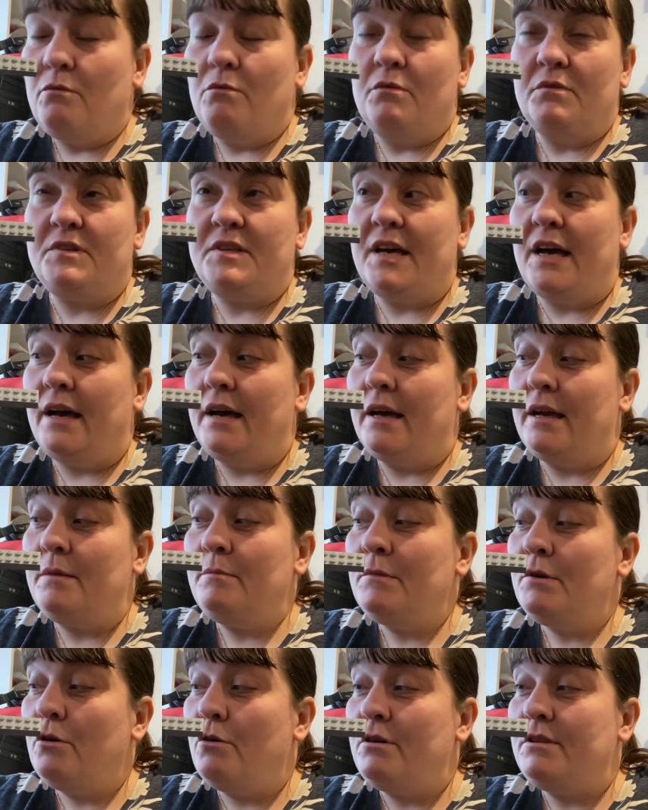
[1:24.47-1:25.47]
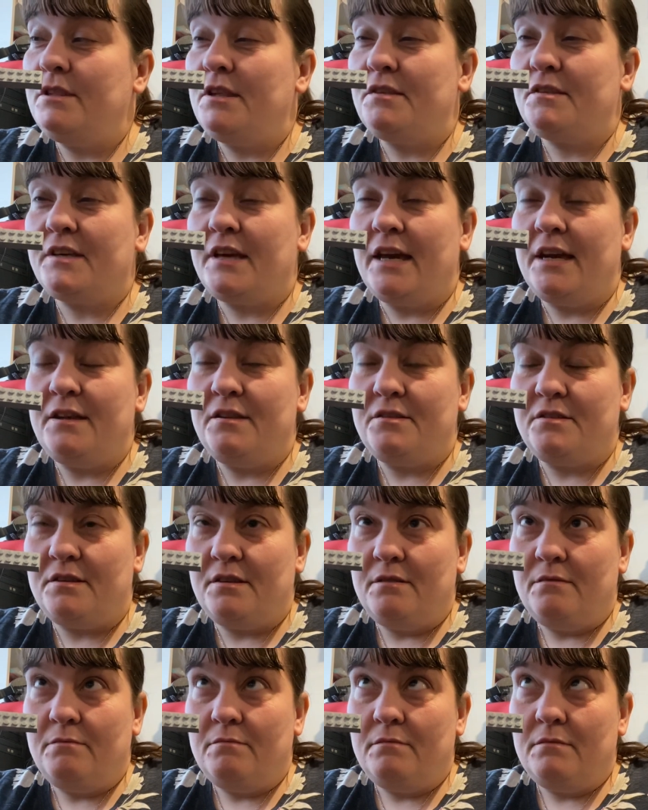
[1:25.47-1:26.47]
time, or in this case,
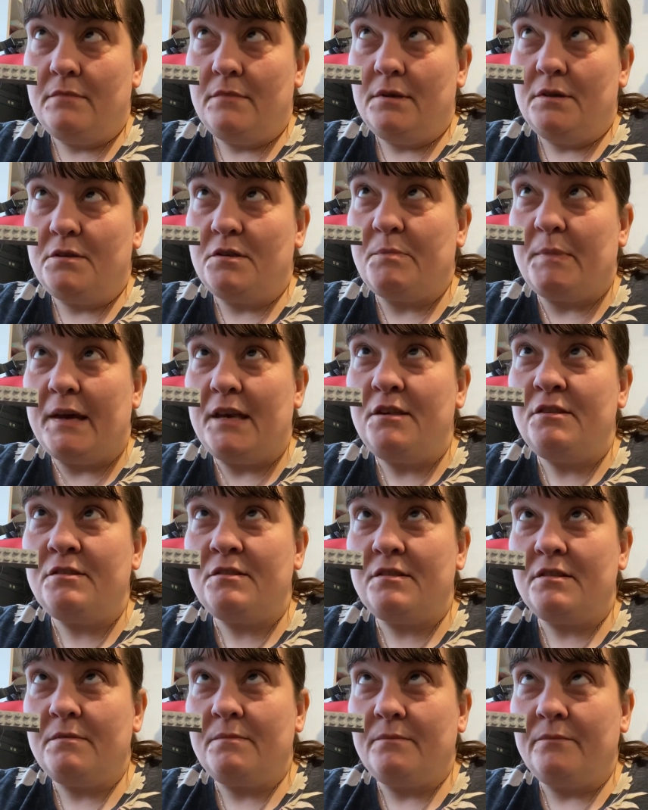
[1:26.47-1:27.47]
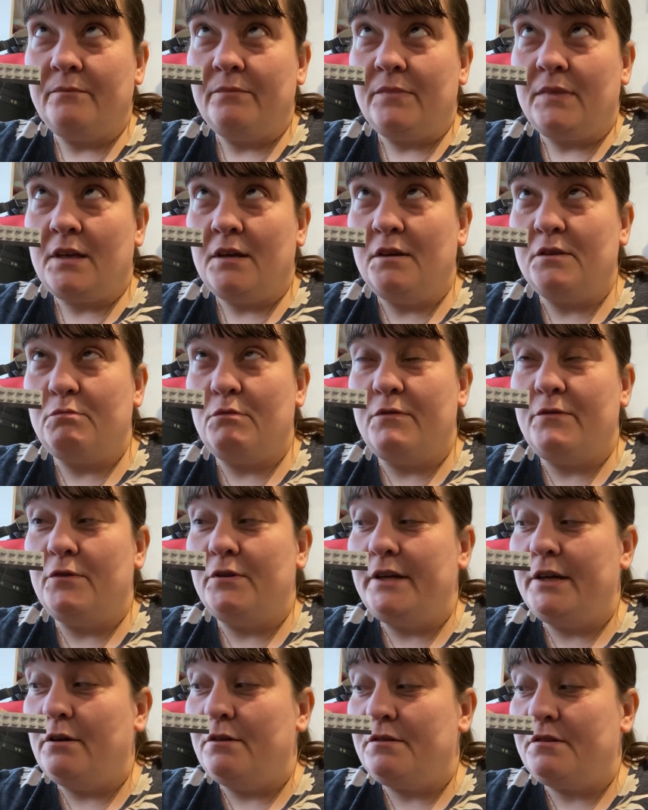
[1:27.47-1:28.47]
space, because we've
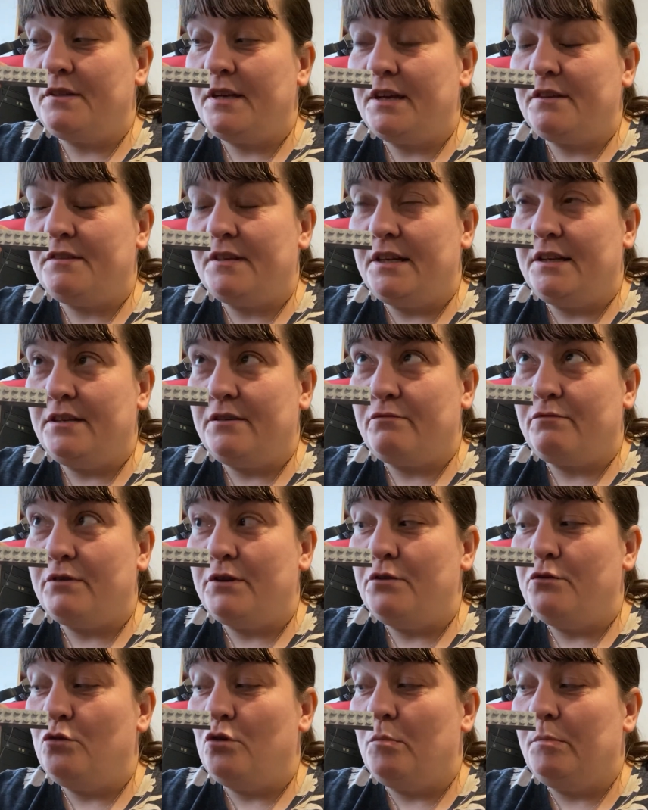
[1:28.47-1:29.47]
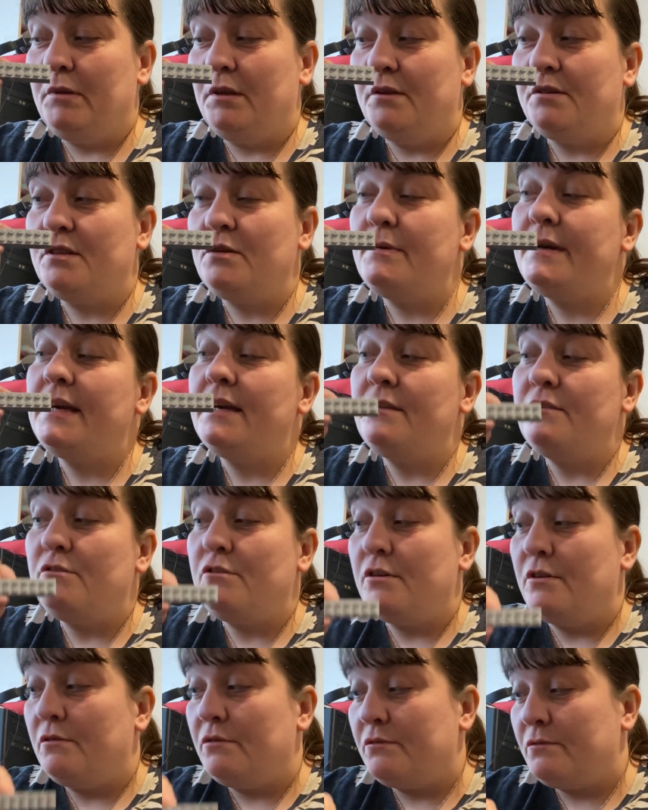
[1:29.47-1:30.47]
only got 16 different knobbles that we can
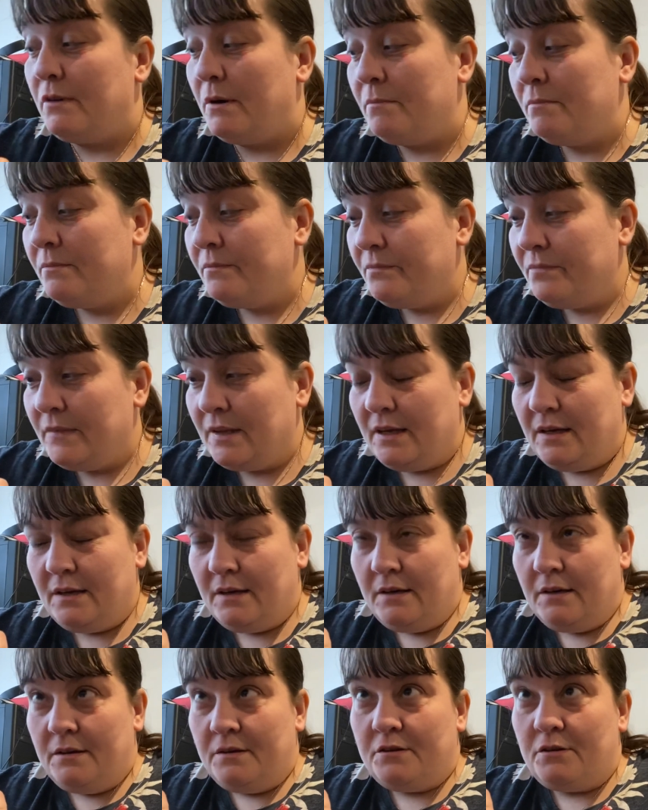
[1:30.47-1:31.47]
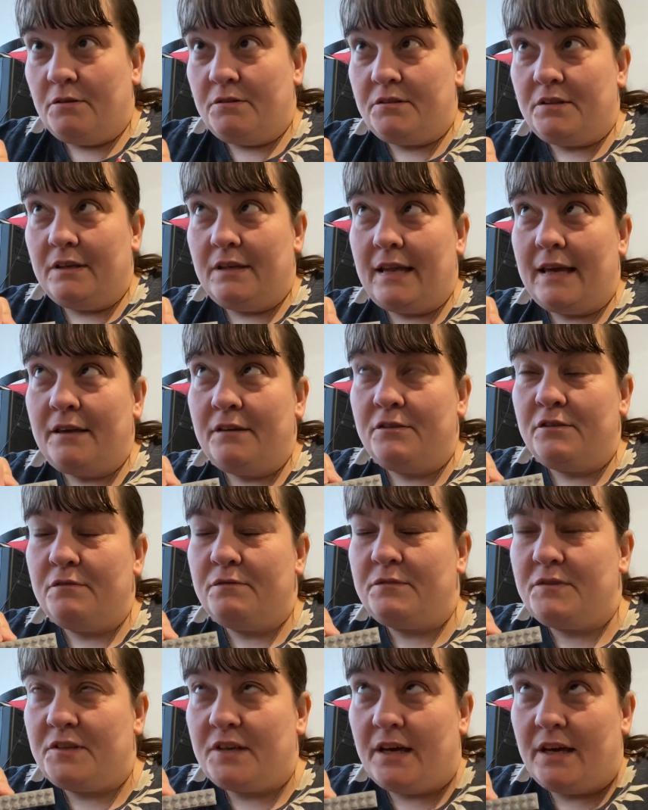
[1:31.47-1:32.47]
choose from. So it's a length
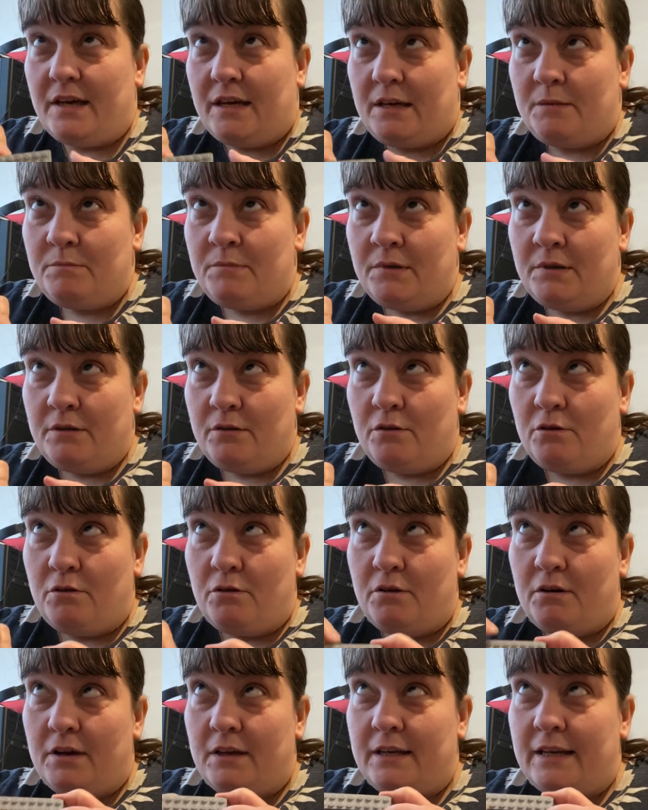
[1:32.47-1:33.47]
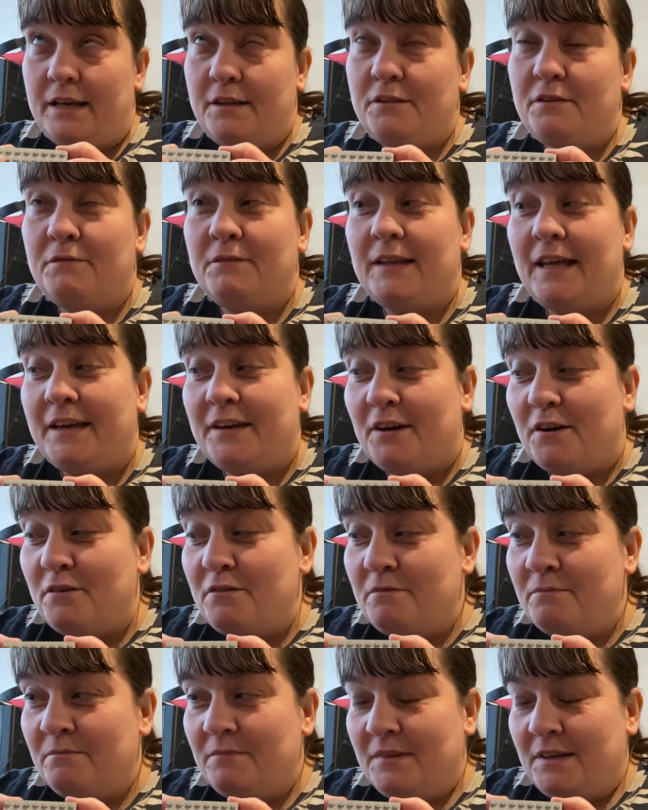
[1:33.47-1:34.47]
of time, or a length of Lego,
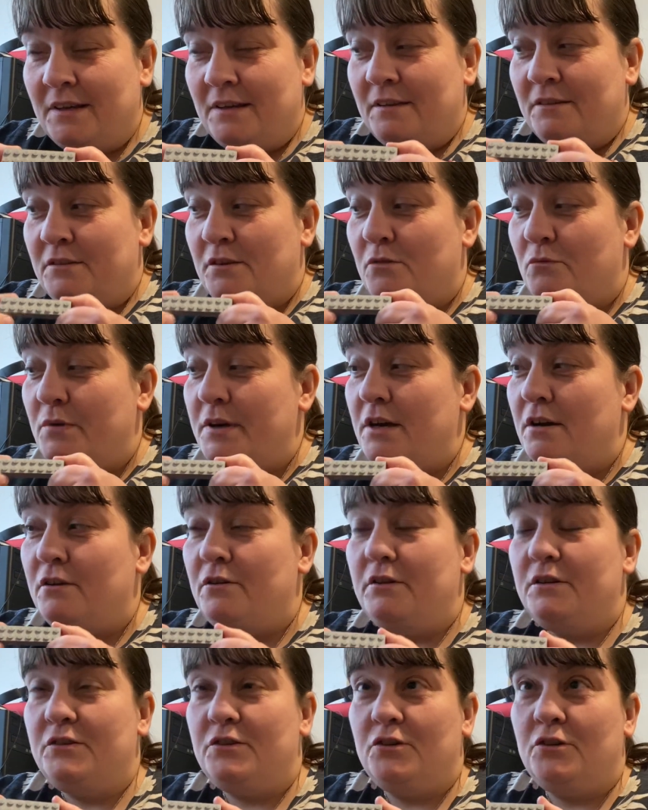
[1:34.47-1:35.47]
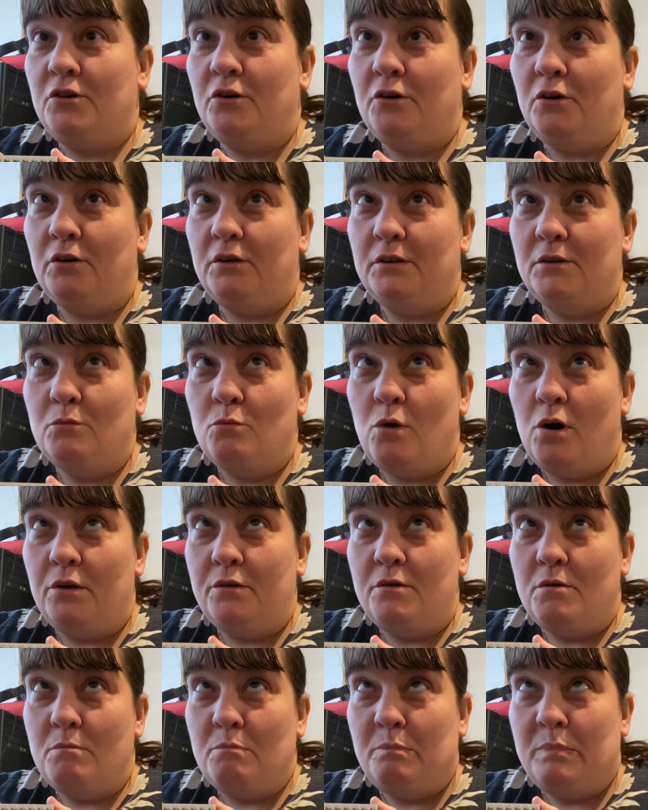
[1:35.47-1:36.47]
that we are going to call
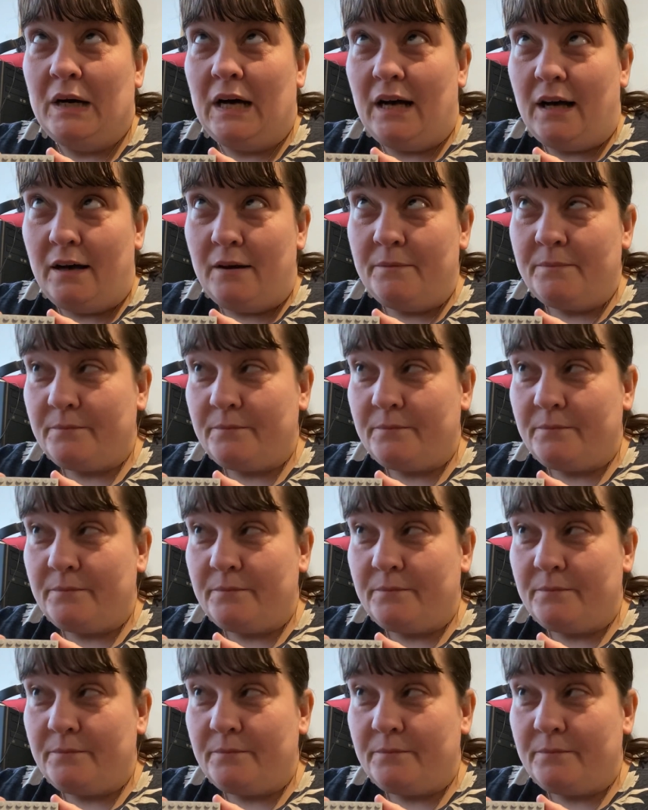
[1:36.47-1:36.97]
one bar,